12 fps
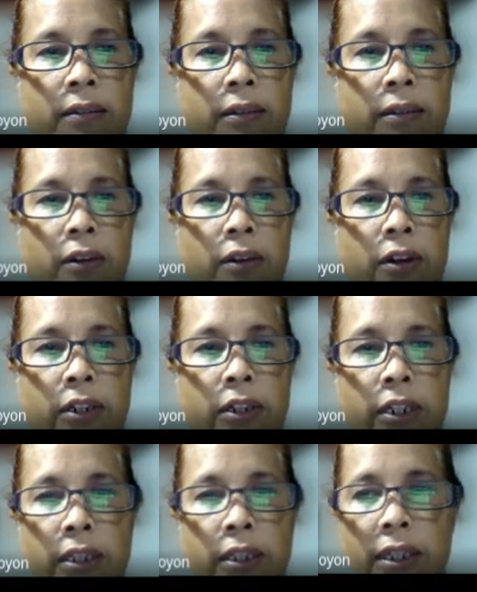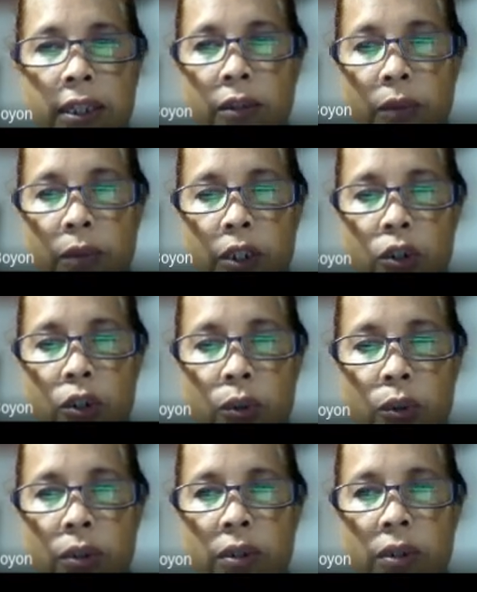longer than we
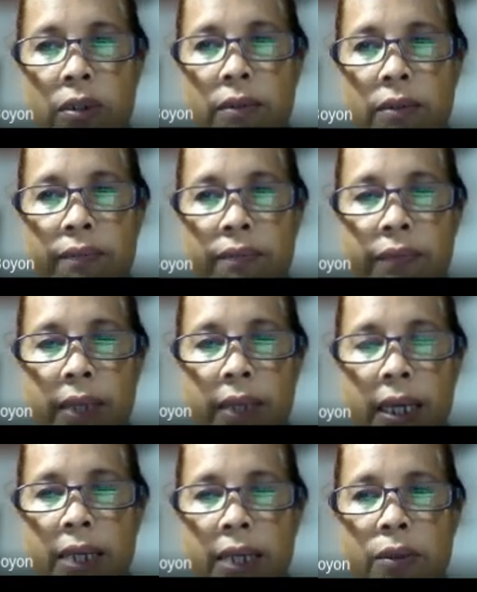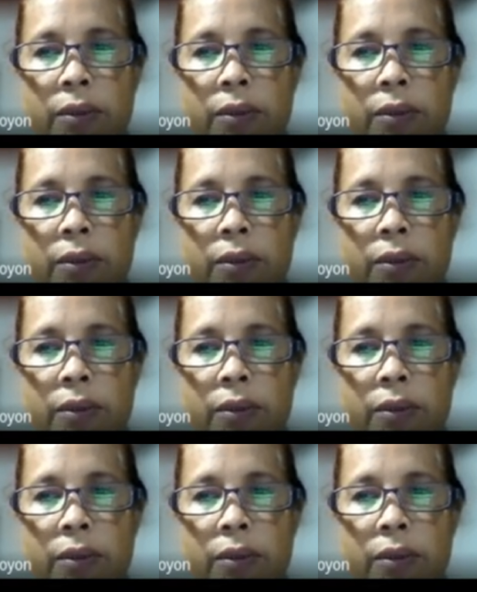should. Okay,